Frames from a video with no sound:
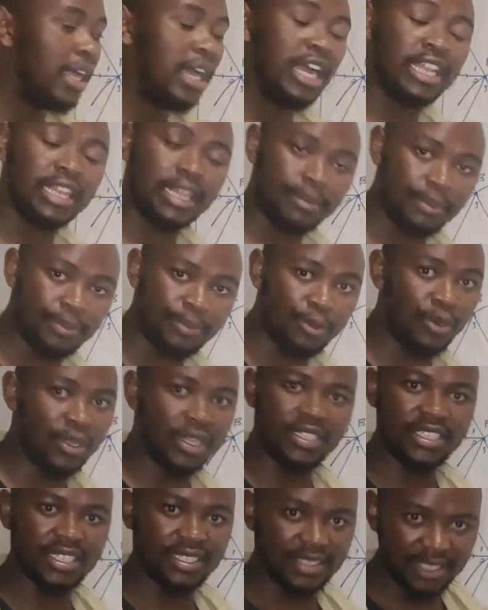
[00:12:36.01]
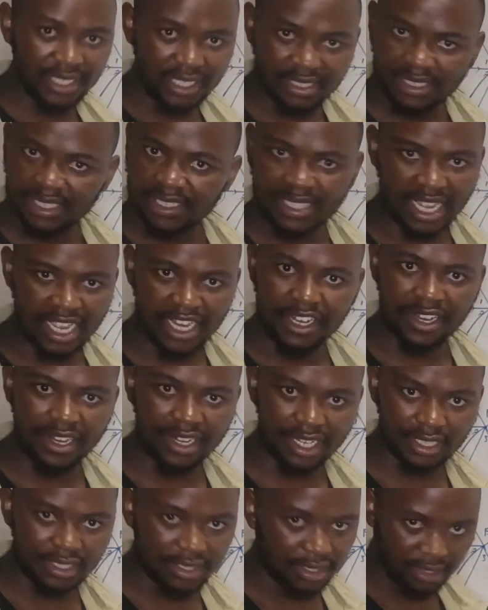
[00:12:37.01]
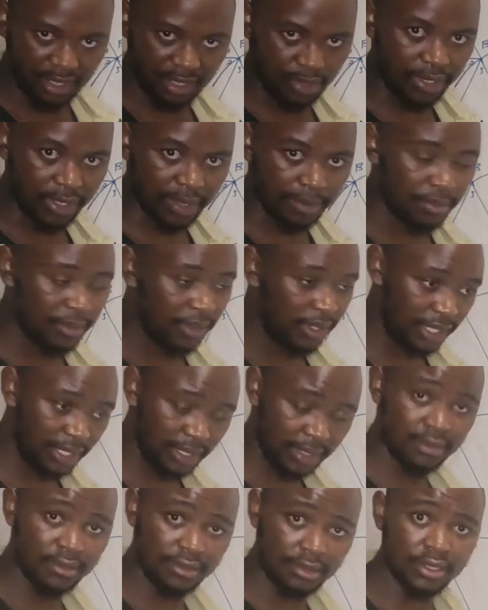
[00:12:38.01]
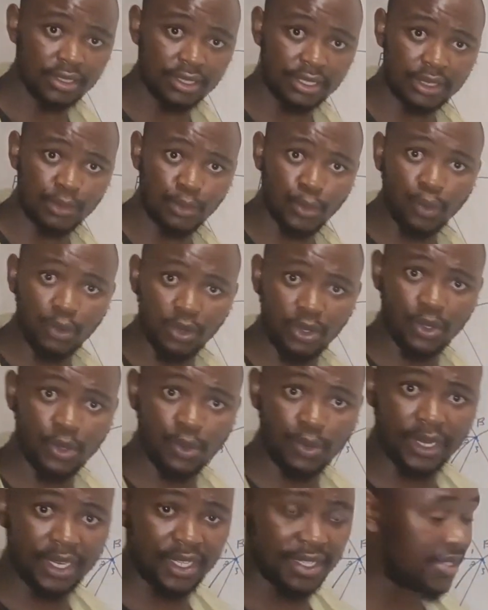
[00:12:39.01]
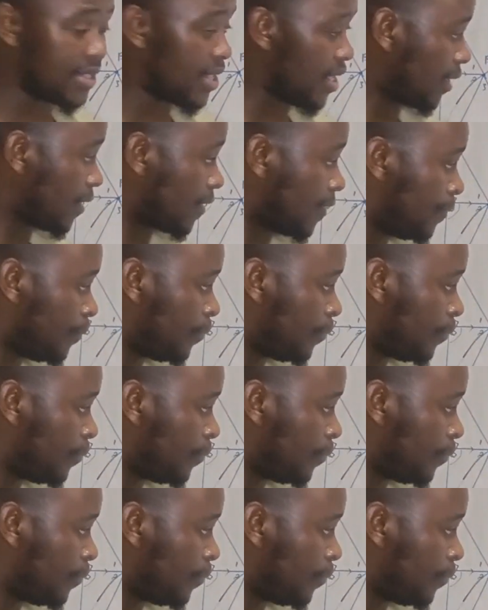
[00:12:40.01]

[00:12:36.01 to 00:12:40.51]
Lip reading: Other people can just say it's a tan red theorem, and we will know what is there.